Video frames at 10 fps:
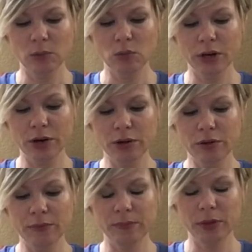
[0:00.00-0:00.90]
where
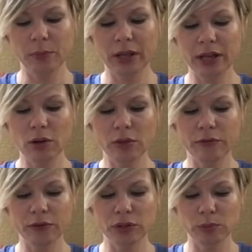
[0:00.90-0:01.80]
the plague on the
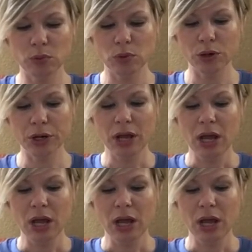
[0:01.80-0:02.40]
firstborn,